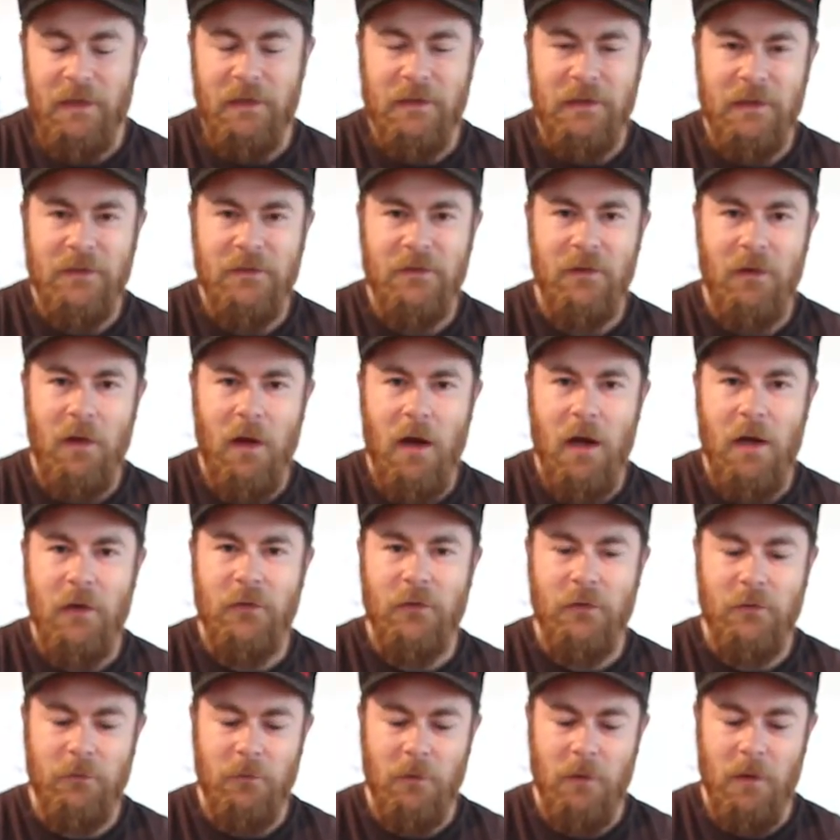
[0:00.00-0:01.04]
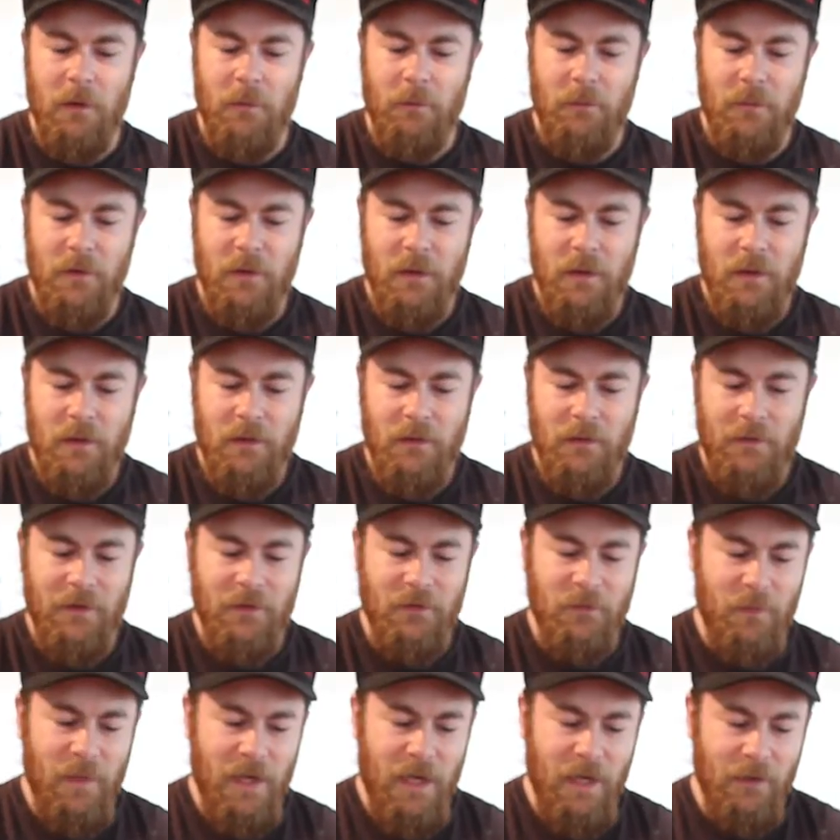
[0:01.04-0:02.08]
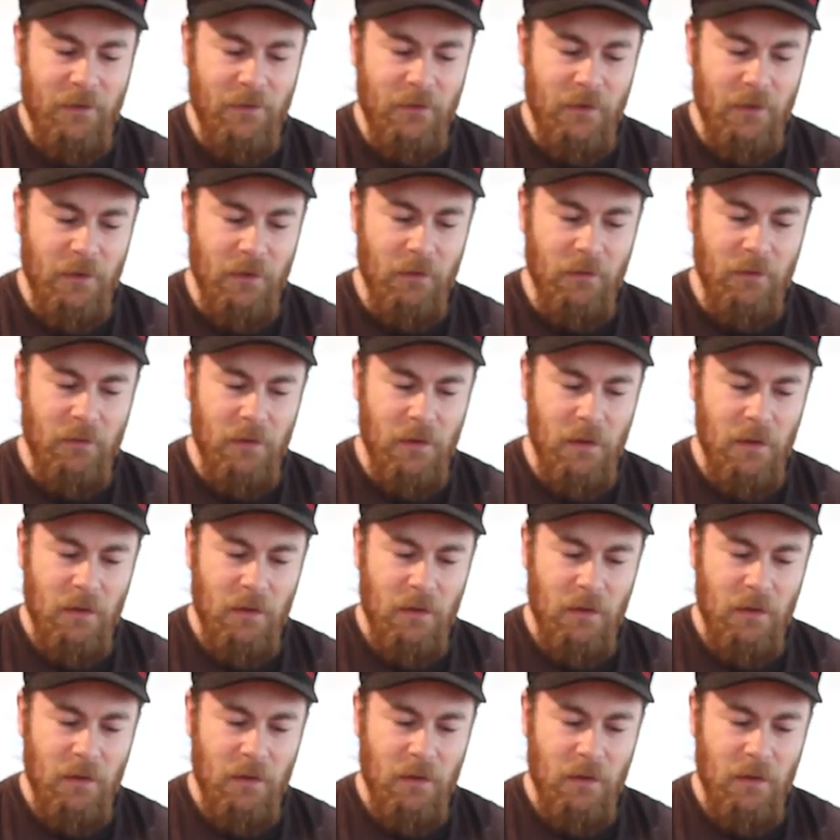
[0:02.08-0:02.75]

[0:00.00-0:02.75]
it dislodged from this band here.